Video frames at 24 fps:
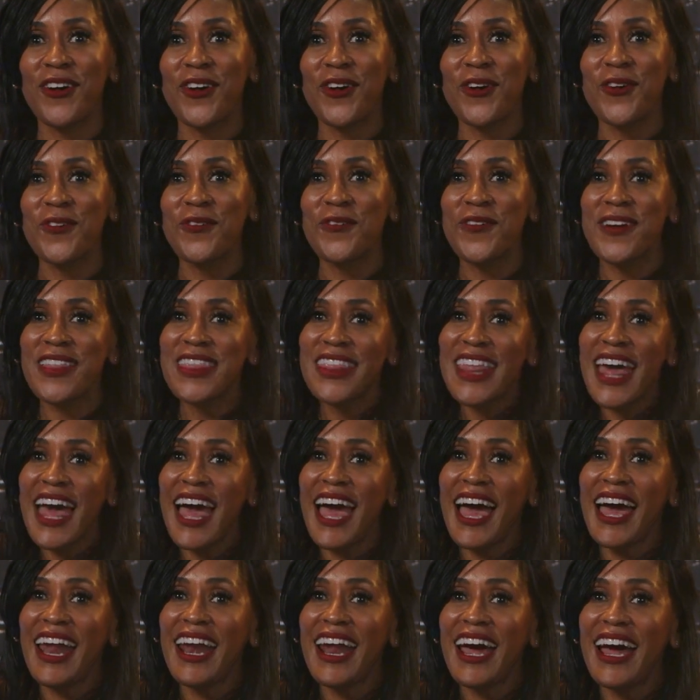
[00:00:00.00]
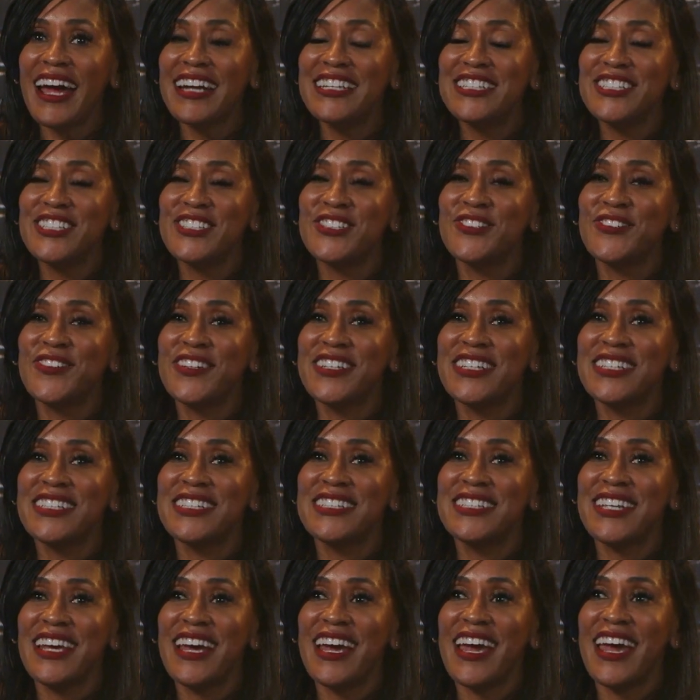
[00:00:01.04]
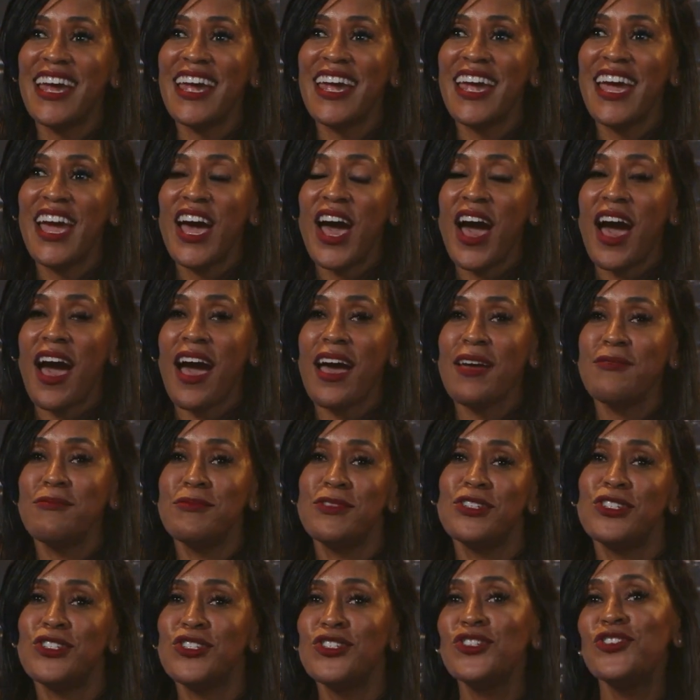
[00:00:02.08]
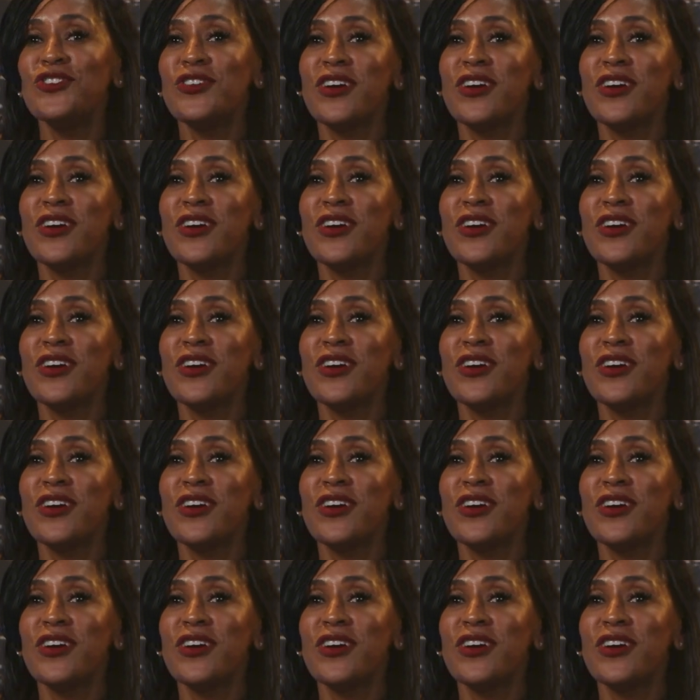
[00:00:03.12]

with that, I just want to say I missed you